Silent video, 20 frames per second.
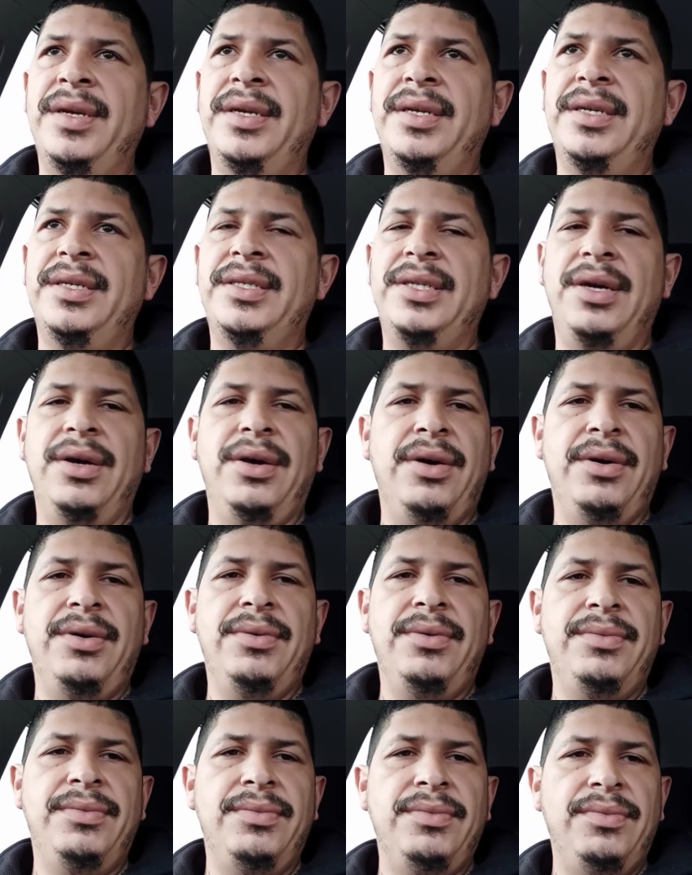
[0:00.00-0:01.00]
So,
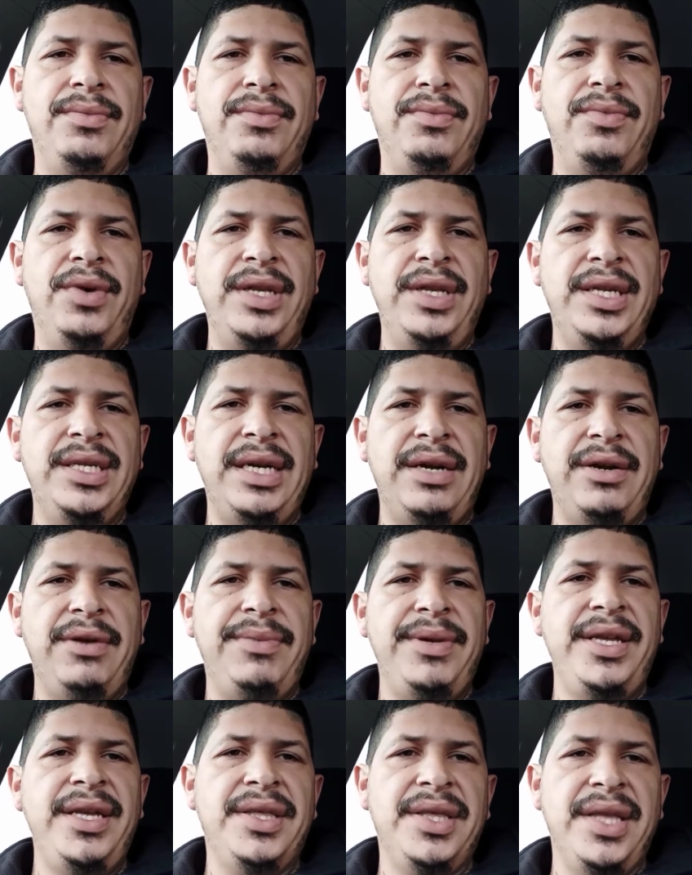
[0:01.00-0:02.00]
what does
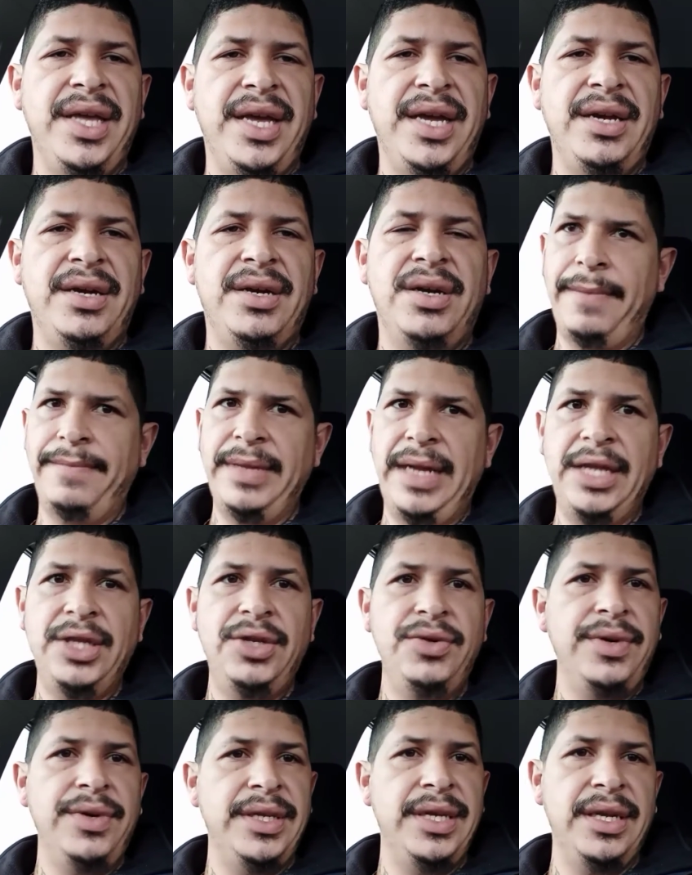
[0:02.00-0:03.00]
everybody think? I'll
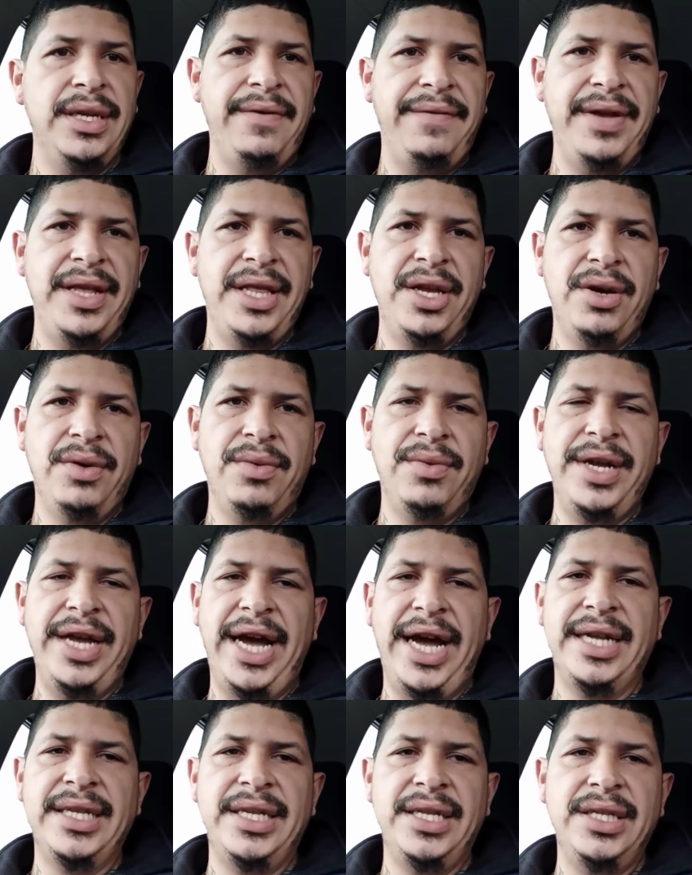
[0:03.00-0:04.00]
do another video
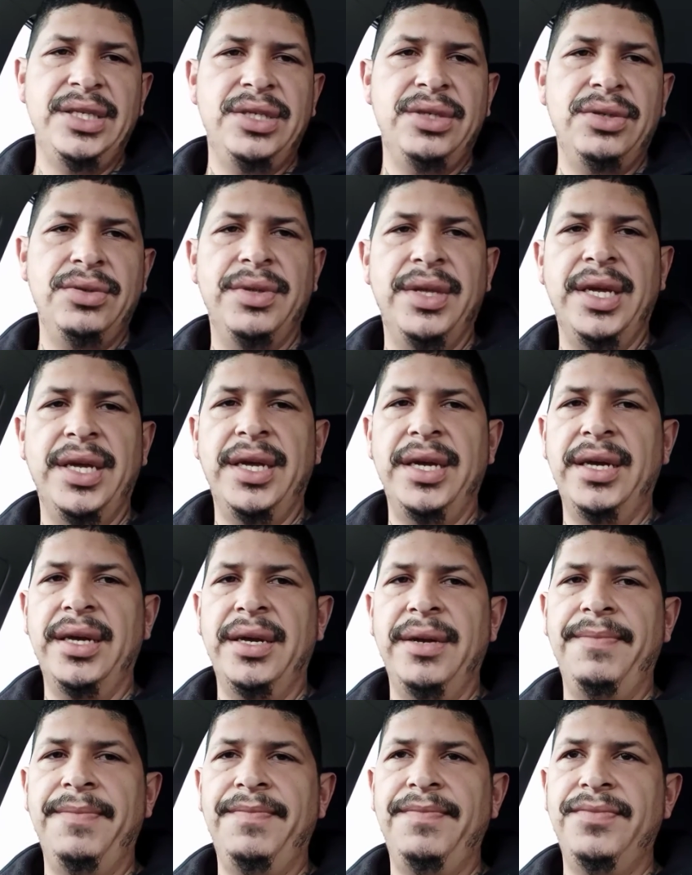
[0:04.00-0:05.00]
reacting to the
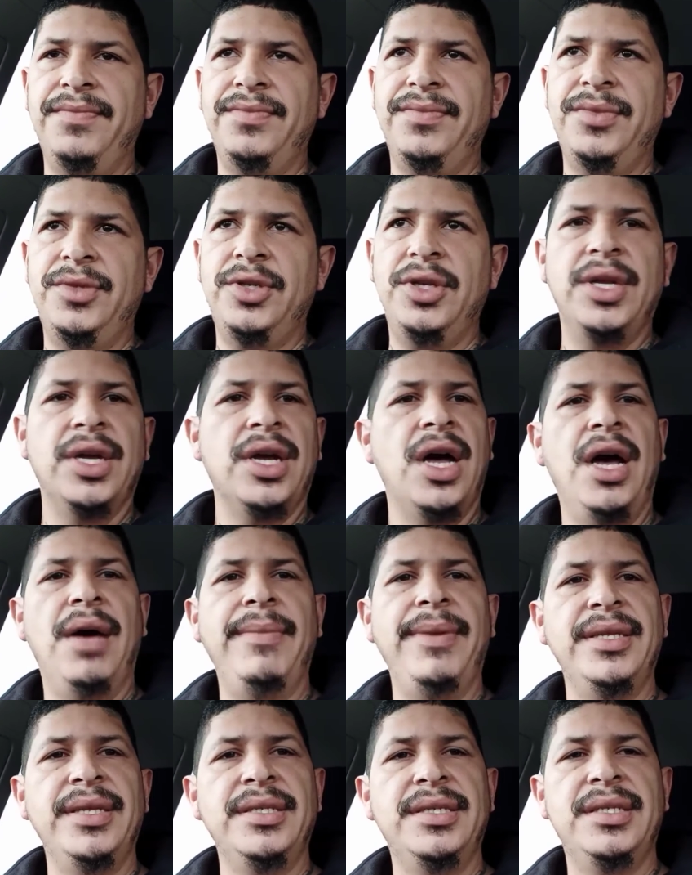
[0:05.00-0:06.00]
to the
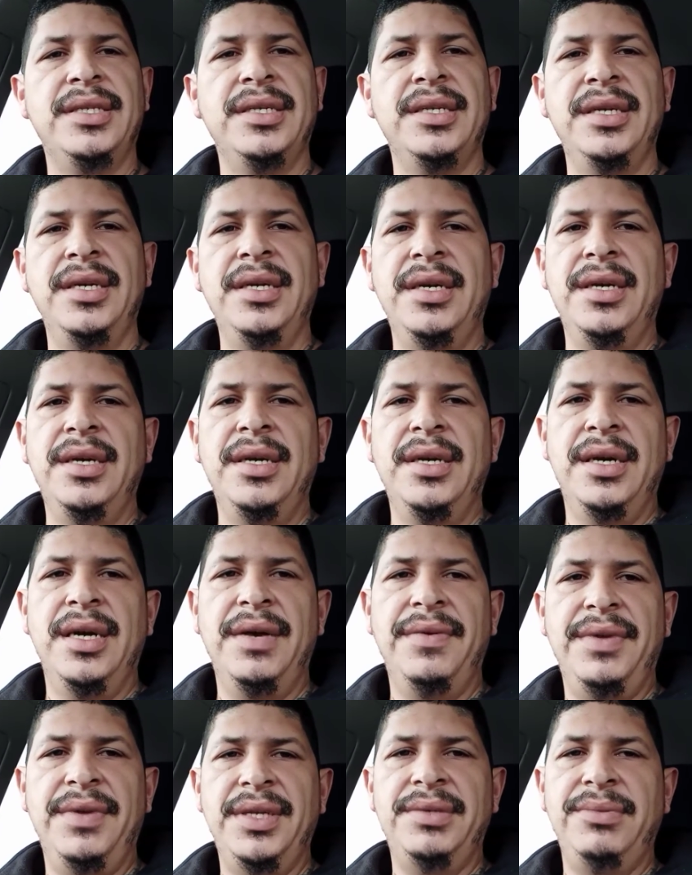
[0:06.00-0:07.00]
comments
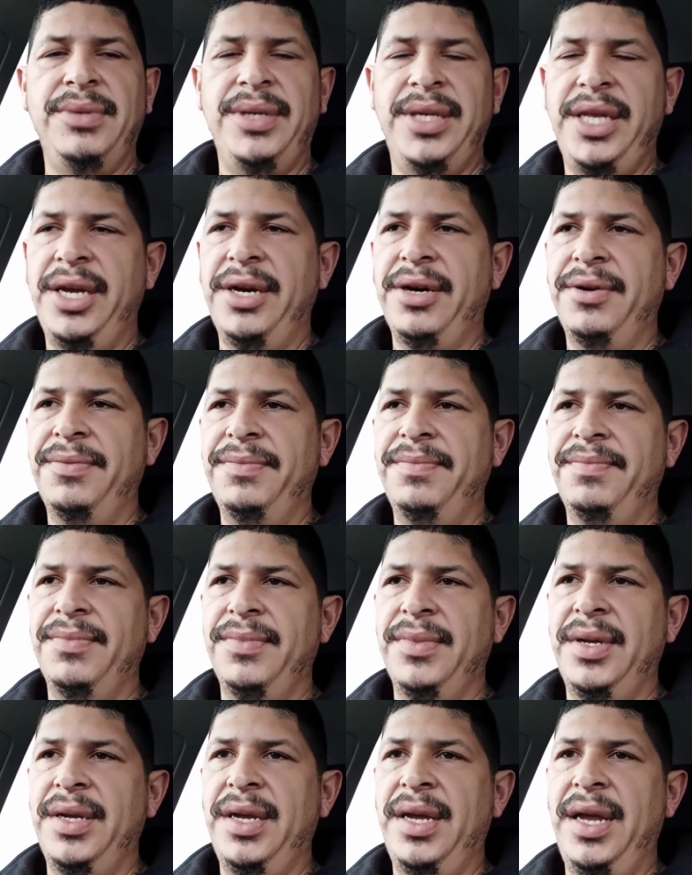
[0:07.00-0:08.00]
of this video
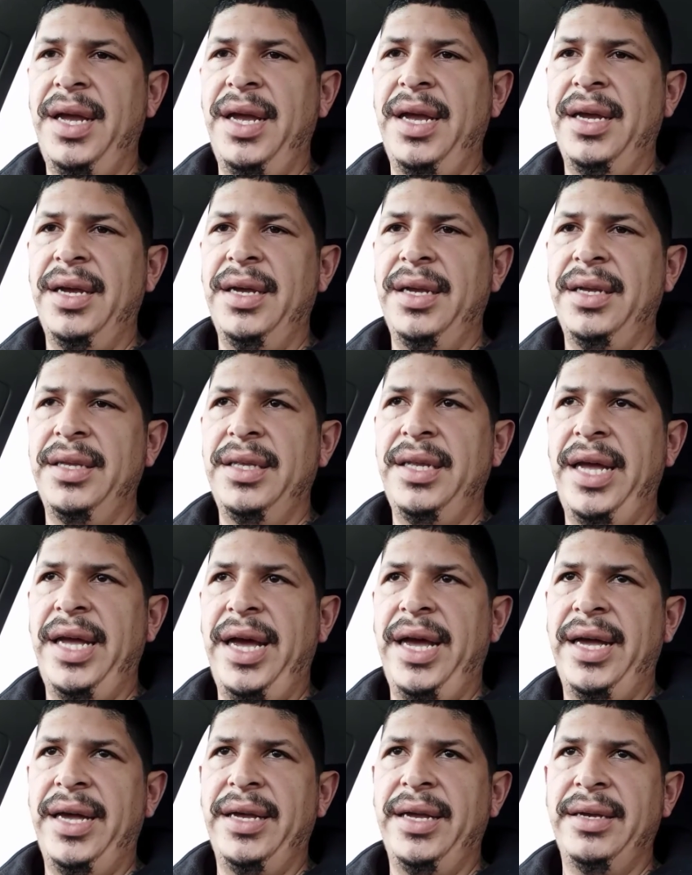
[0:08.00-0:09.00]

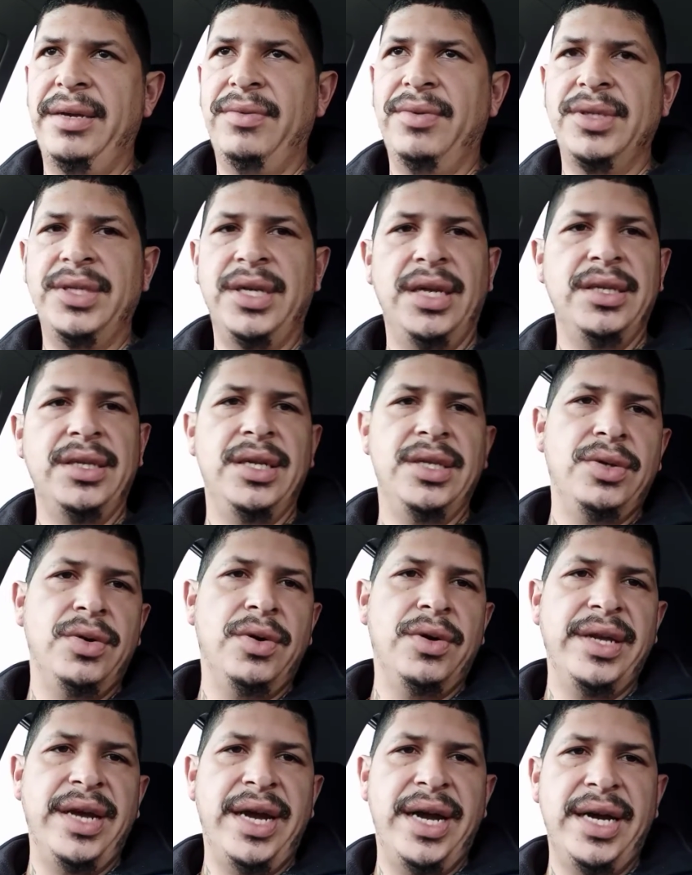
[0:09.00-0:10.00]
that was on the
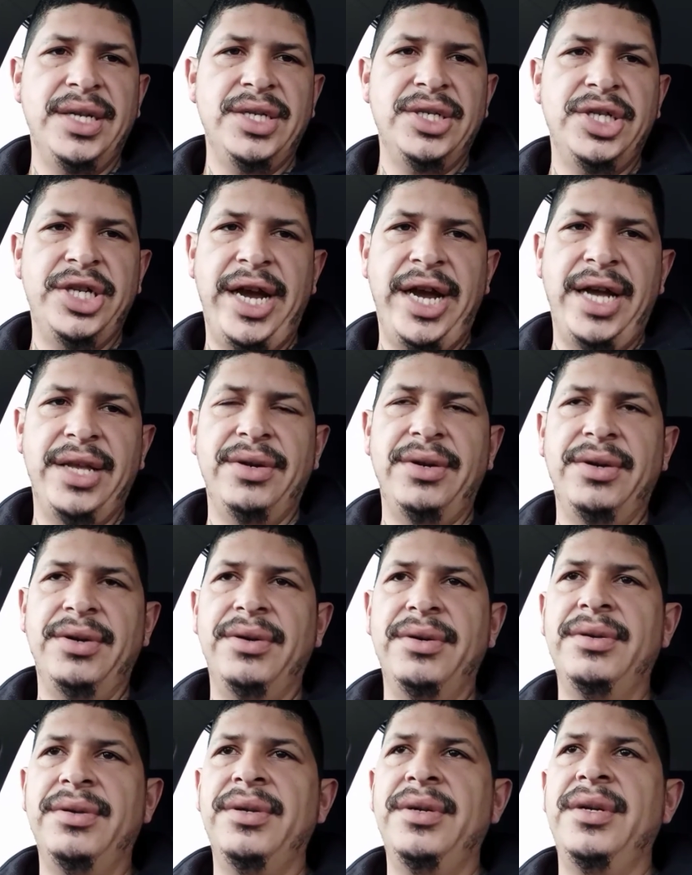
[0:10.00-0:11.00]
DoorDash
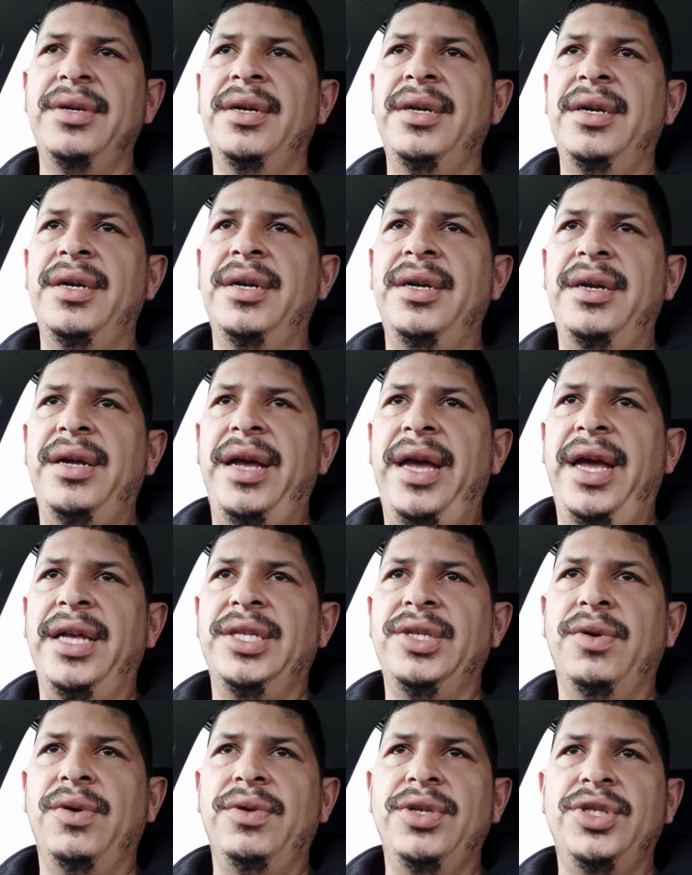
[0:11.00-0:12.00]
channel and
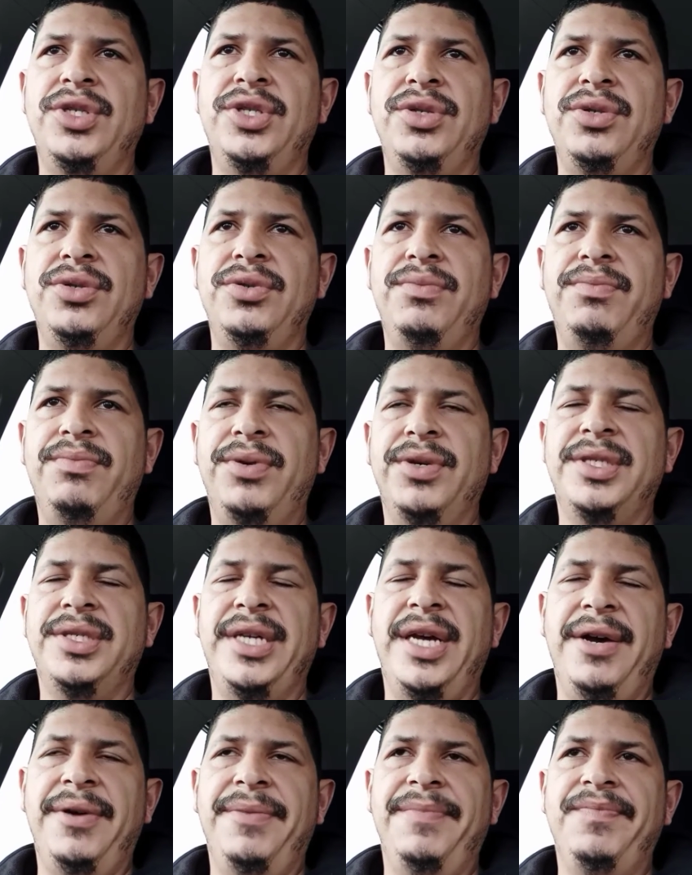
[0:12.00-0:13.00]
Tony Xu puts
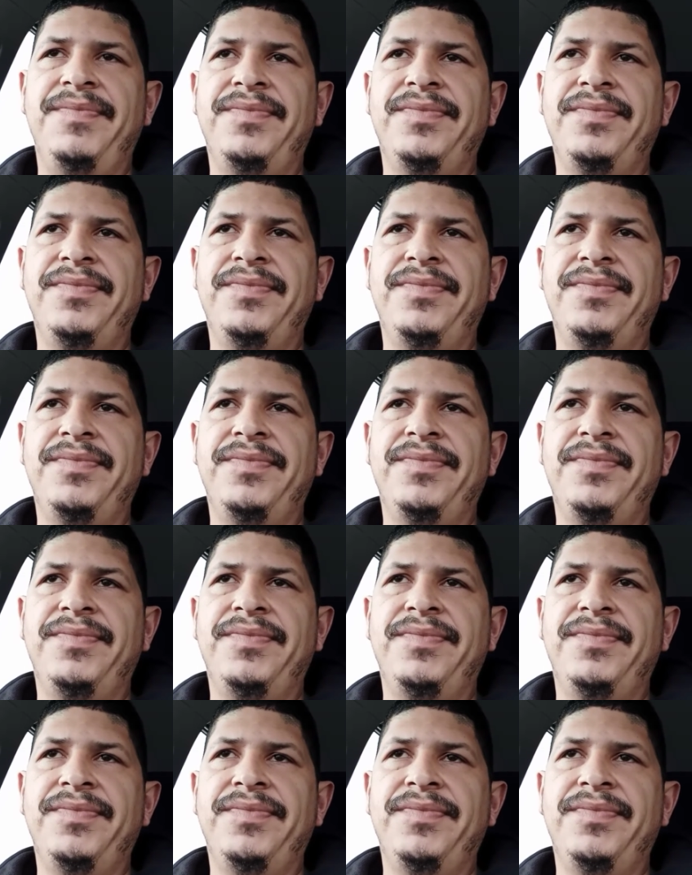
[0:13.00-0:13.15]
out.